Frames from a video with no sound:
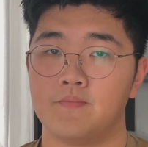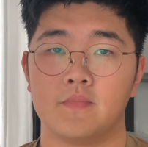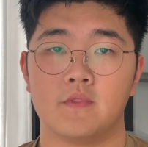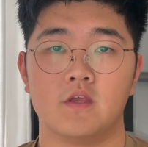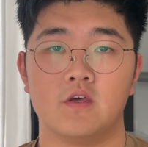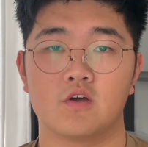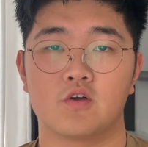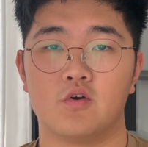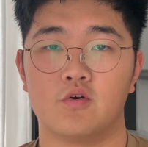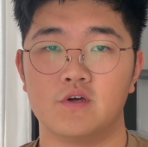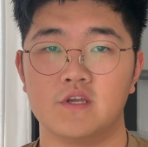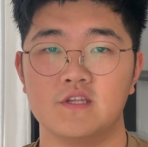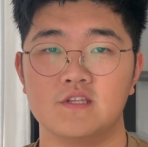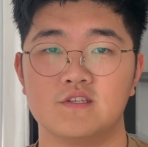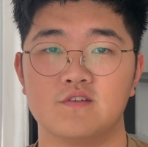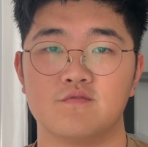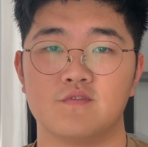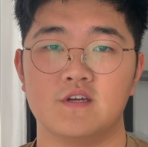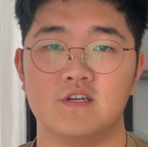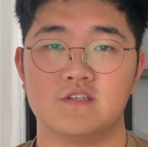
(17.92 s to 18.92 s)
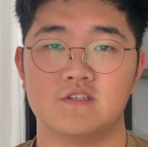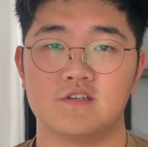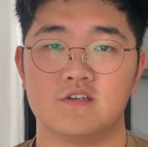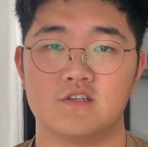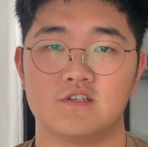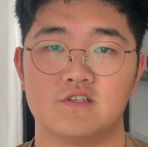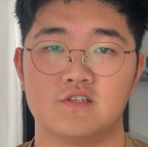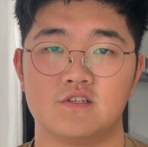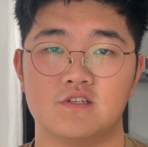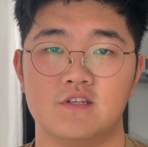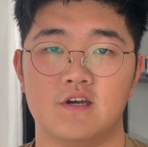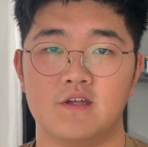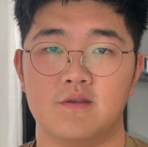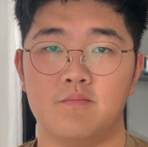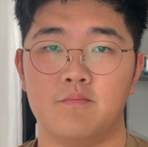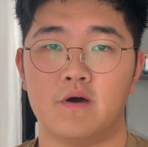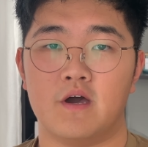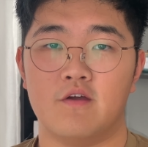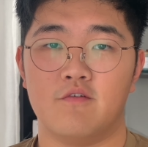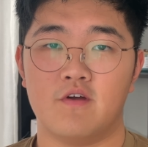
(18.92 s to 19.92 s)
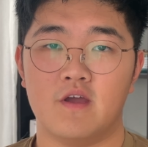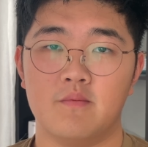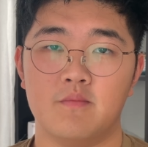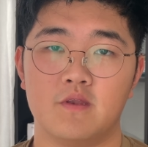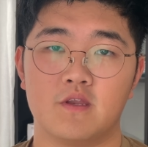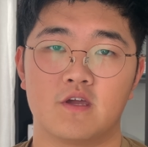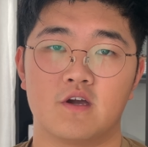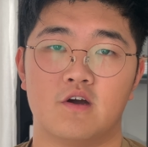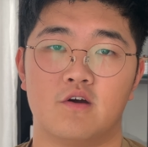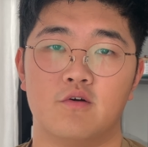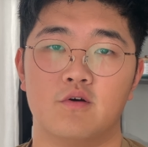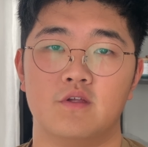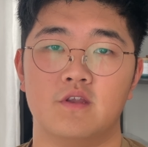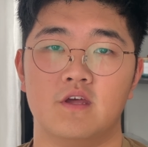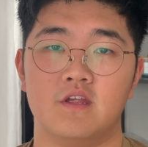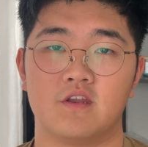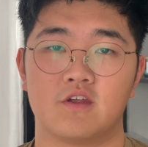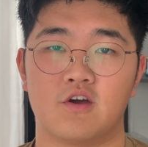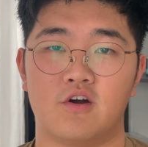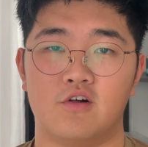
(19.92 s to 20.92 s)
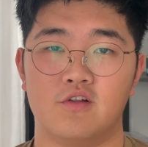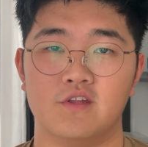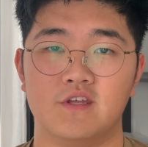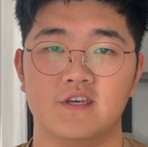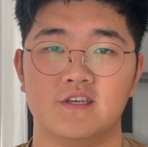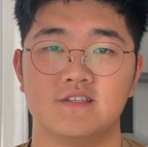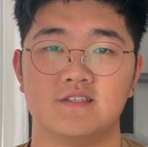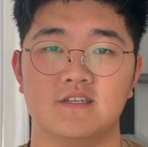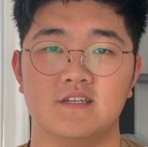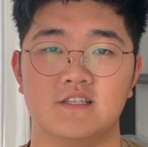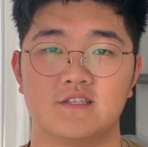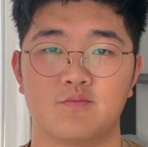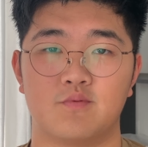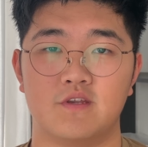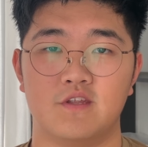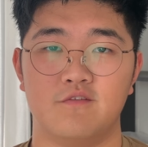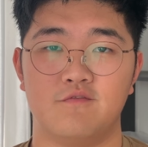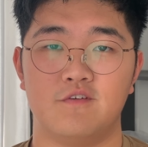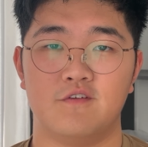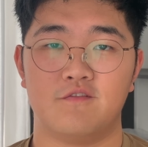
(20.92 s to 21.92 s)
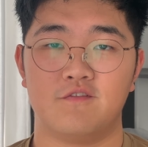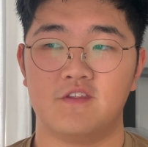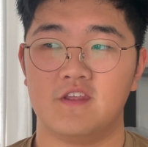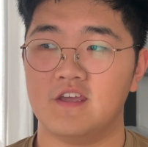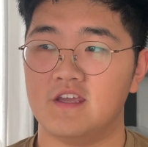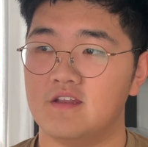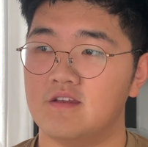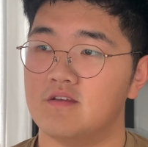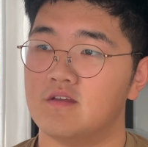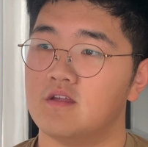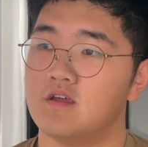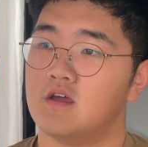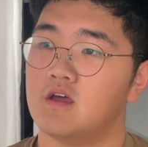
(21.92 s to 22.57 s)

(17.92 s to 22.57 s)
According to research done by Raymond Cohen and colleagues in 2015,